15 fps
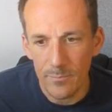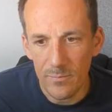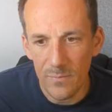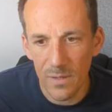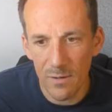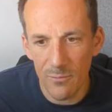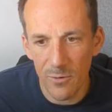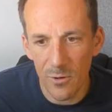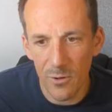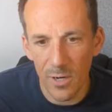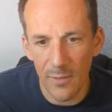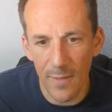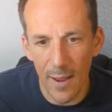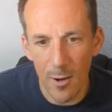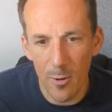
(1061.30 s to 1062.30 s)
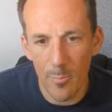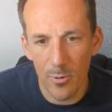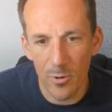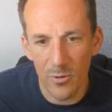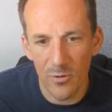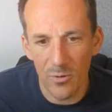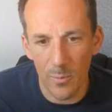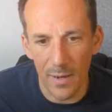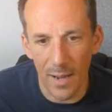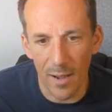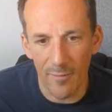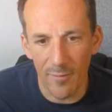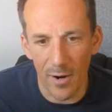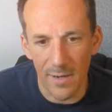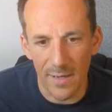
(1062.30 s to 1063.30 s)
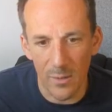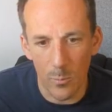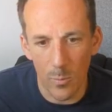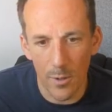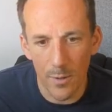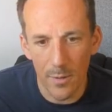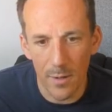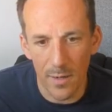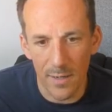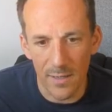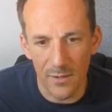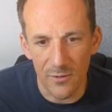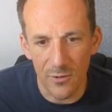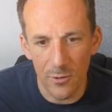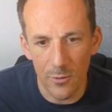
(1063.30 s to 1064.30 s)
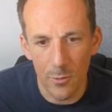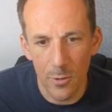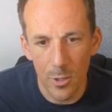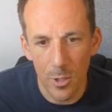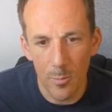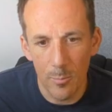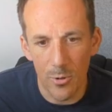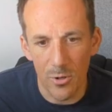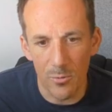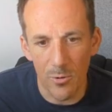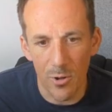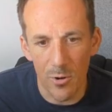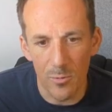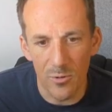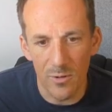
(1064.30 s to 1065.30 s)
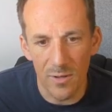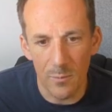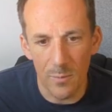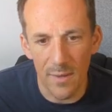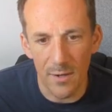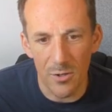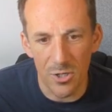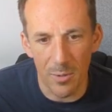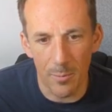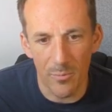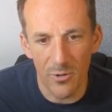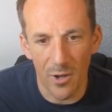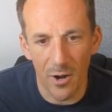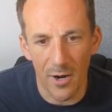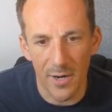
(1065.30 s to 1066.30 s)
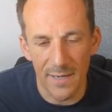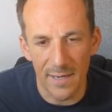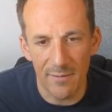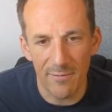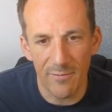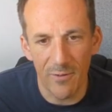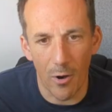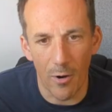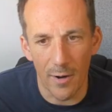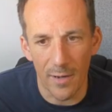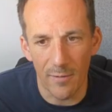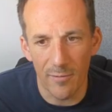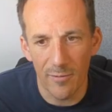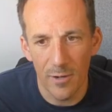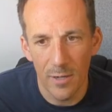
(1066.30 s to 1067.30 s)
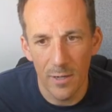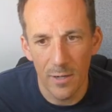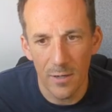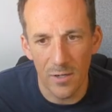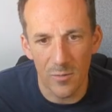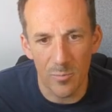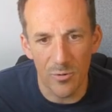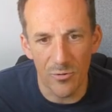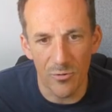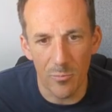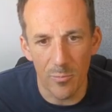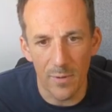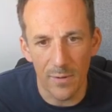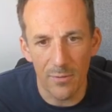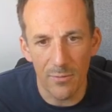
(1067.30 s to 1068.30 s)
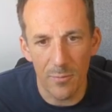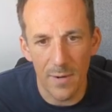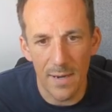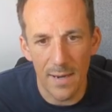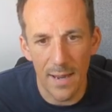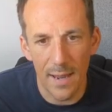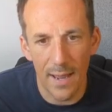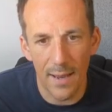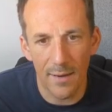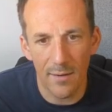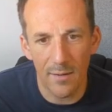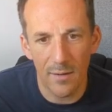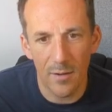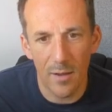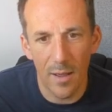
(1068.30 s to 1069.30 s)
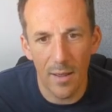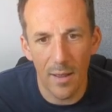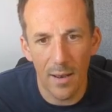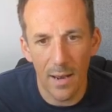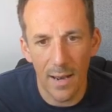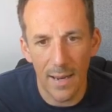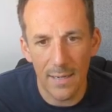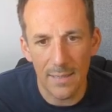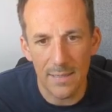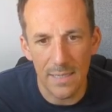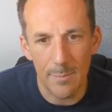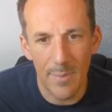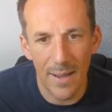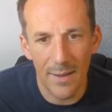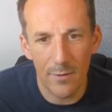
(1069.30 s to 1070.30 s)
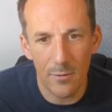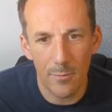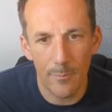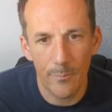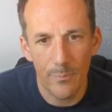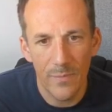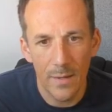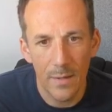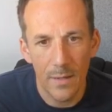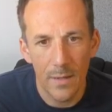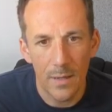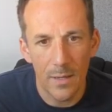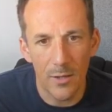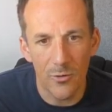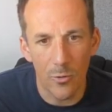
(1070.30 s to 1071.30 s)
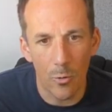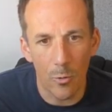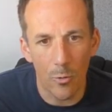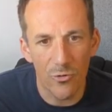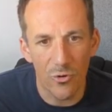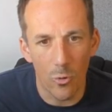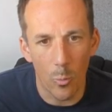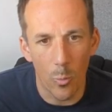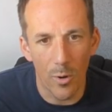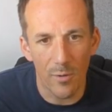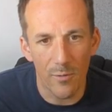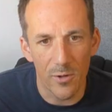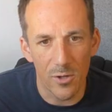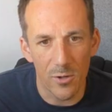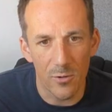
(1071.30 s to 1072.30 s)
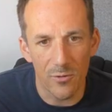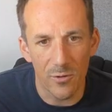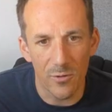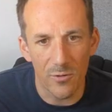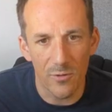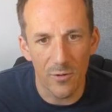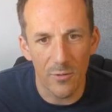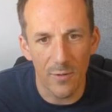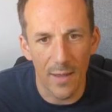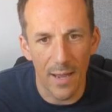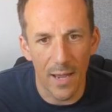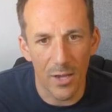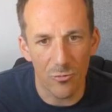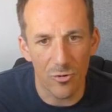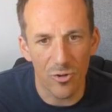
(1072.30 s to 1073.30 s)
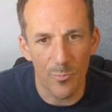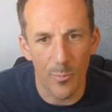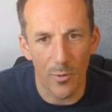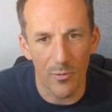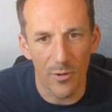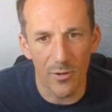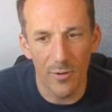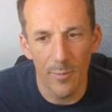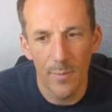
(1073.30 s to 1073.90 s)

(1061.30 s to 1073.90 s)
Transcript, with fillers: If we look at the output, we have id1, id2, but you'll note that we then jump to id5, because presumably 3 and Lexi Pedal is also one of the users that has responded.